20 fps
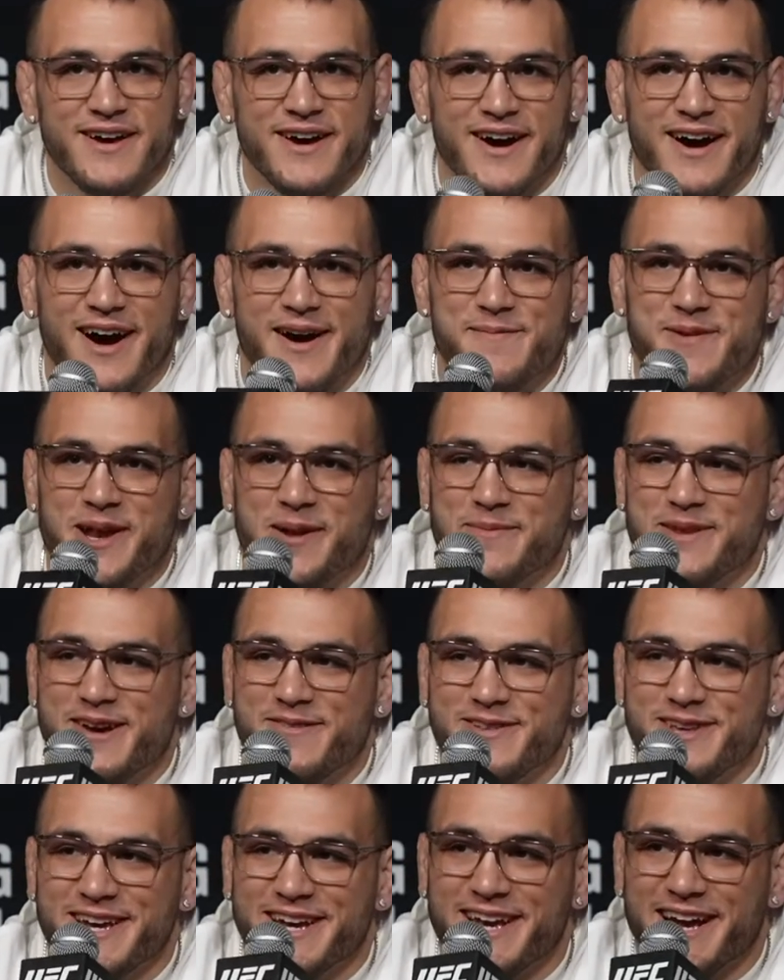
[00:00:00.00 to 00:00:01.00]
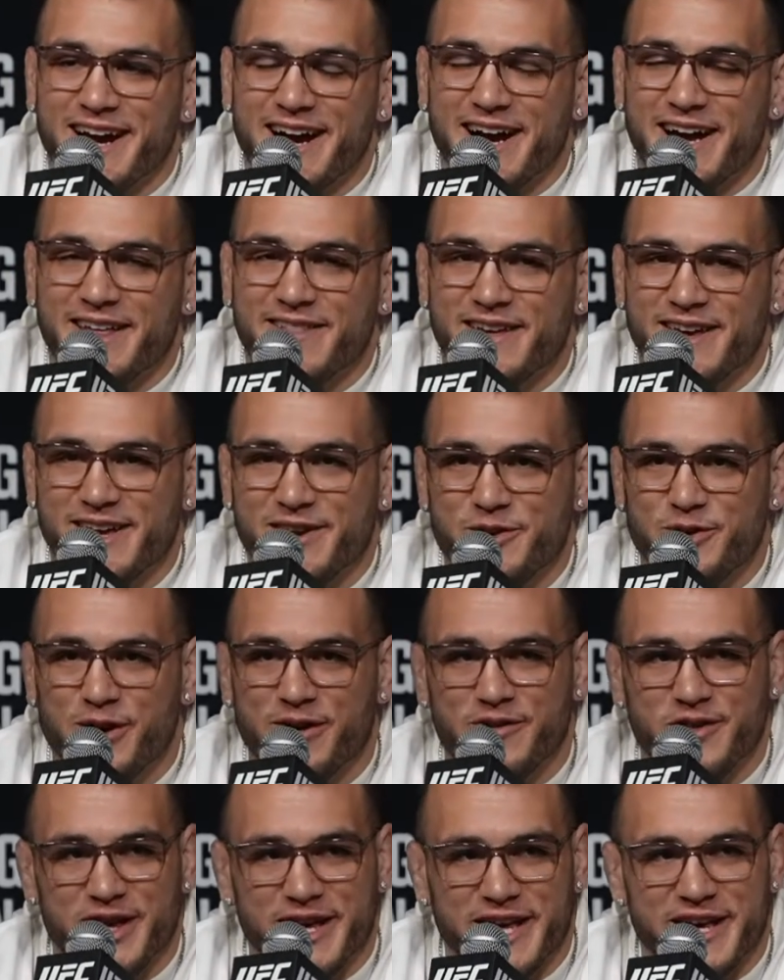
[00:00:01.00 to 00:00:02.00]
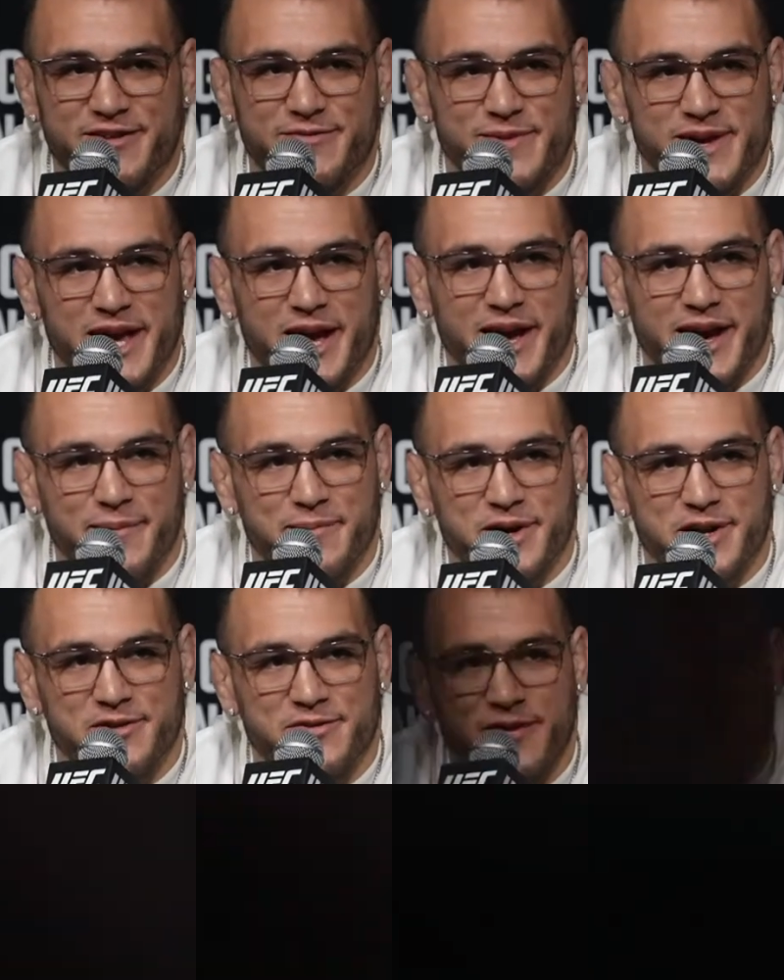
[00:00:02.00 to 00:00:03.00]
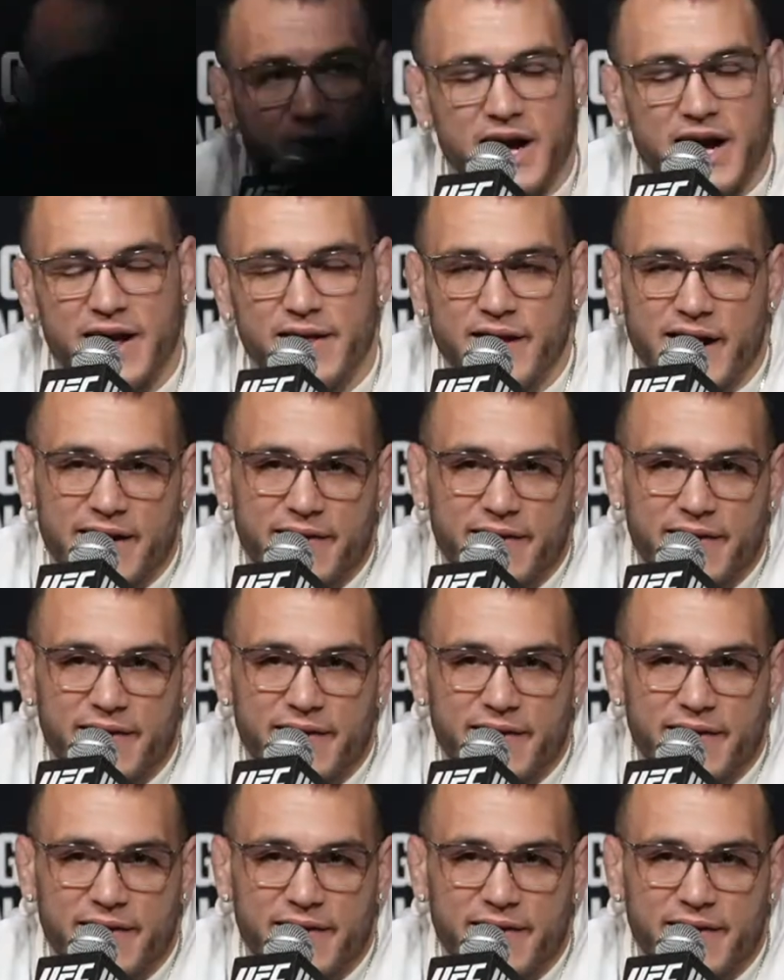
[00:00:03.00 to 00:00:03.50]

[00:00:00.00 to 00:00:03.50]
I mean, I'm definitely a guy that whoever they give me, I'm going to fight. But I